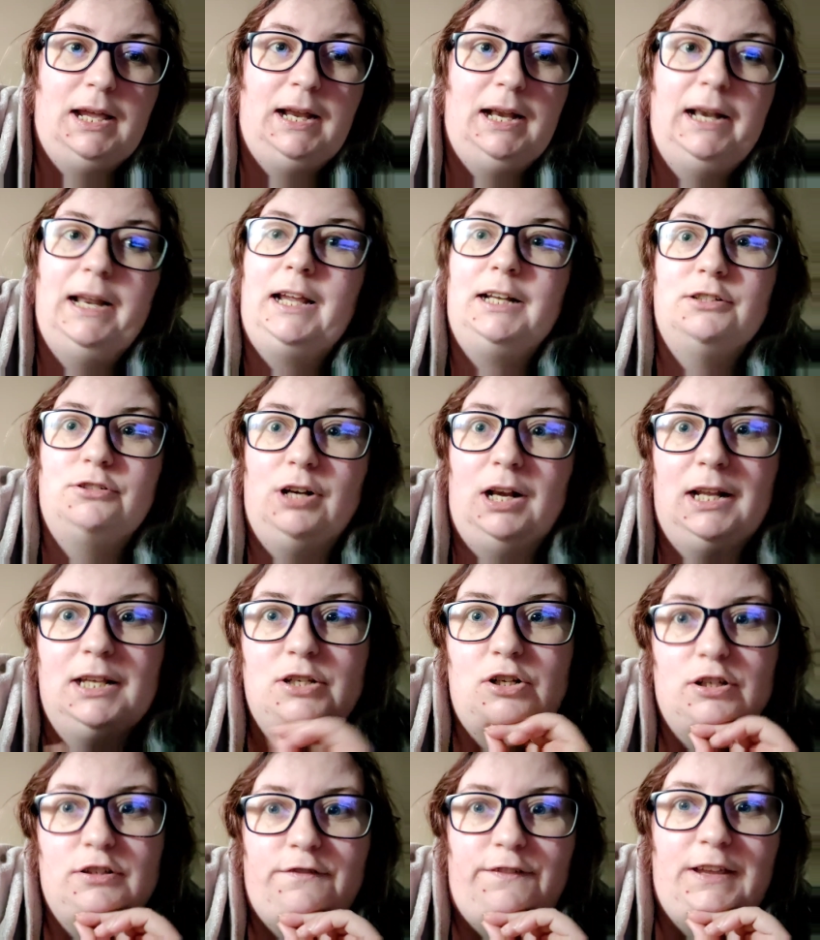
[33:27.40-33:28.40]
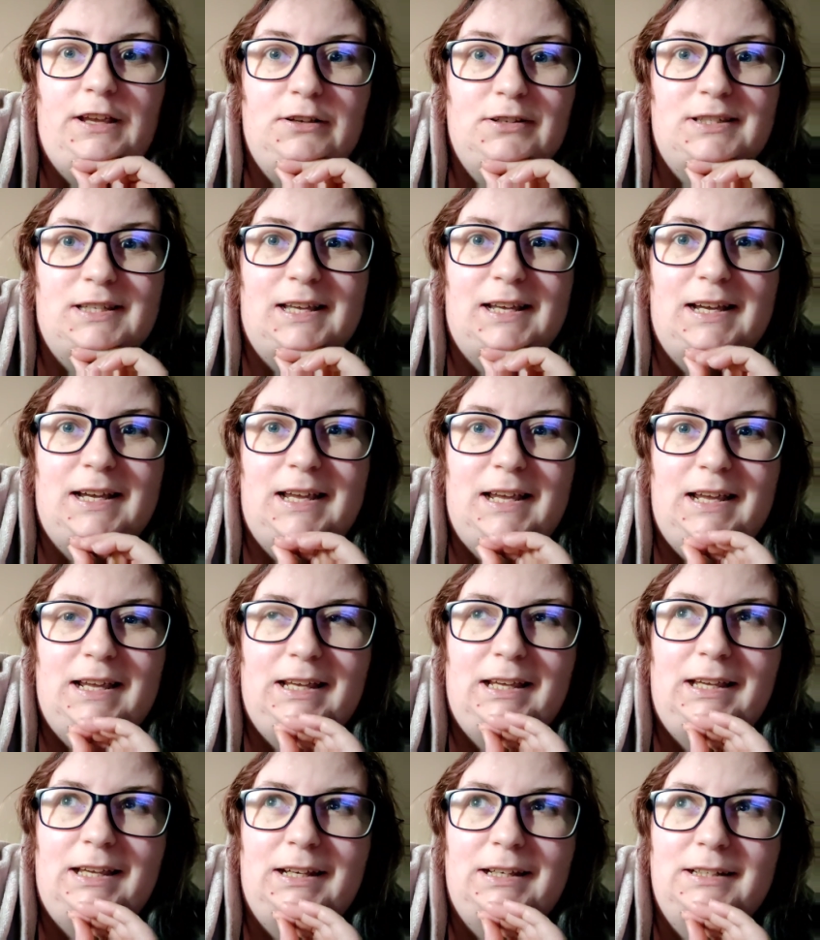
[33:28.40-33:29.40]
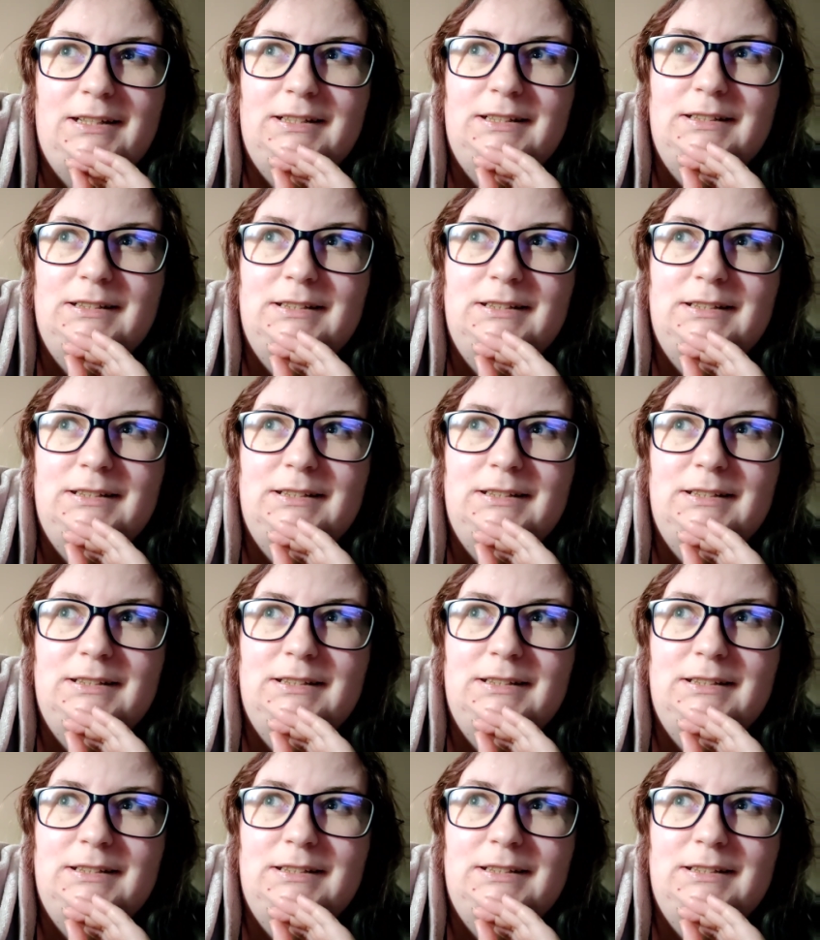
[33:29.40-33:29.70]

it literally just feels like,